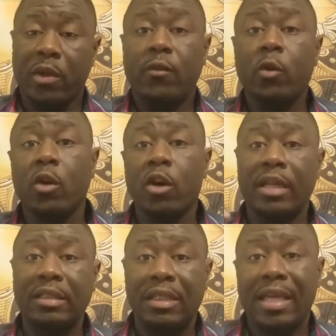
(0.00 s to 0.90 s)
if
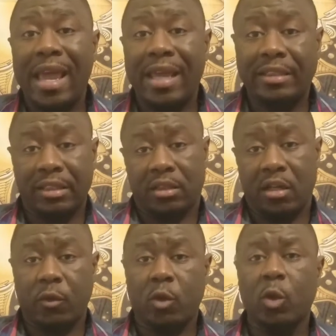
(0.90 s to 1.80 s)
you're into the ancient
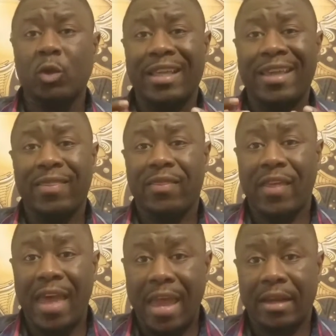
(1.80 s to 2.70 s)
stuff, you're using
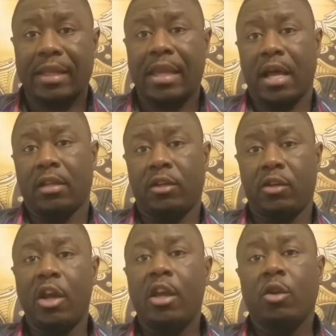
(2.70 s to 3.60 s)
that
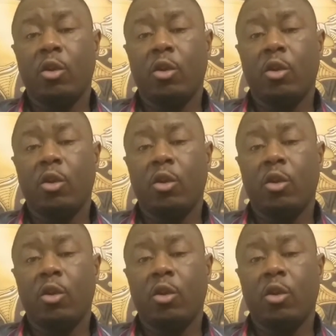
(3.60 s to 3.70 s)
calendar.